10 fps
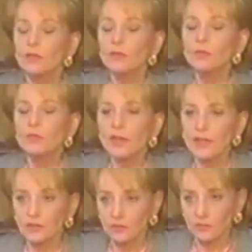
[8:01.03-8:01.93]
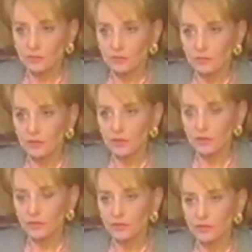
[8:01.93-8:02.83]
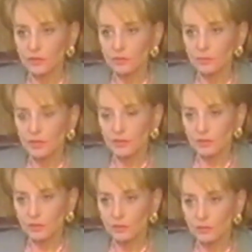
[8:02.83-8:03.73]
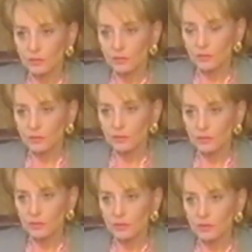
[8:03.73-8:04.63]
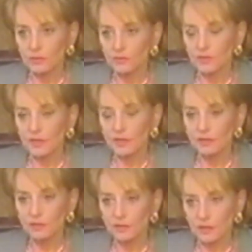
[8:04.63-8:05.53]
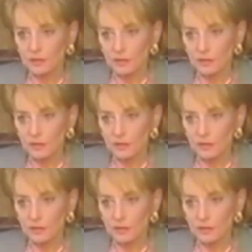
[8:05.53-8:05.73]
You canceled the concert you were about to do when you heard of Diana's death.